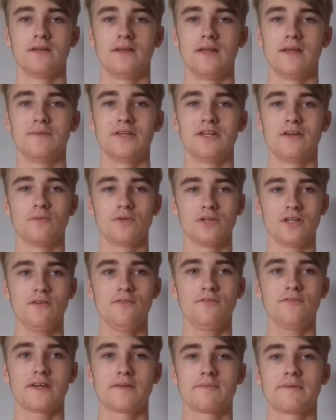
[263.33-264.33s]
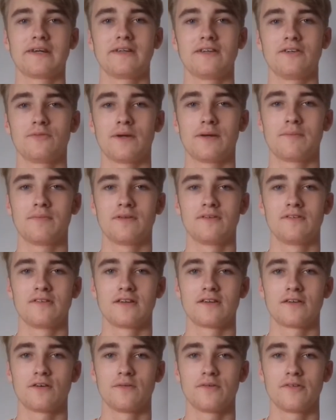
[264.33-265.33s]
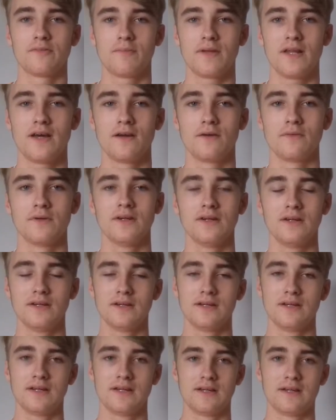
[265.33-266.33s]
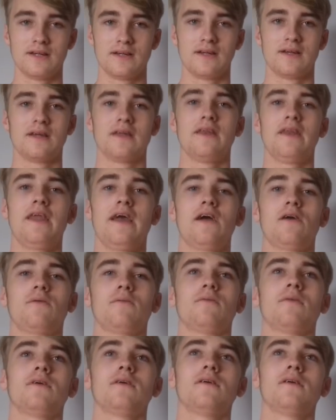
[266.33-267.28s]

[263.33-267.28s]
Let me know what you think about these weapons in the comments below. Now,